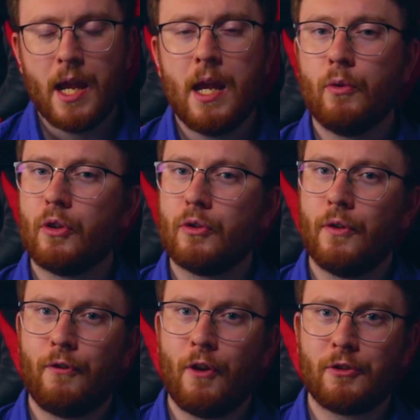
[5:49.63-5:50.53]
It was also
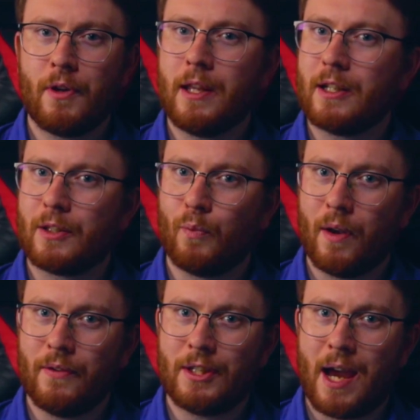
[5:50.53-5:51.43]
frustrating because
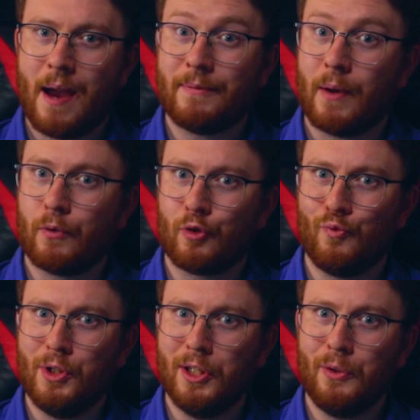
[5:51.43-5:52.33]
one of the times I was
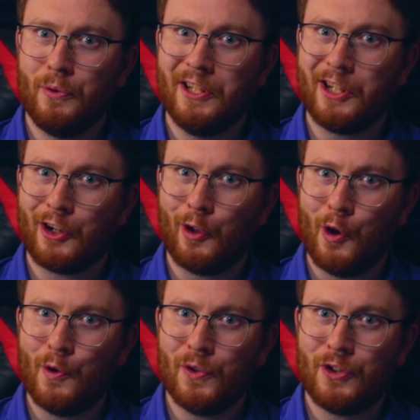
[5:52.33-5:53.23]
really
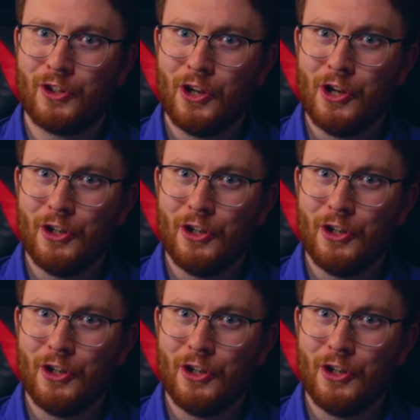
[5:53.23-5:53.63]
close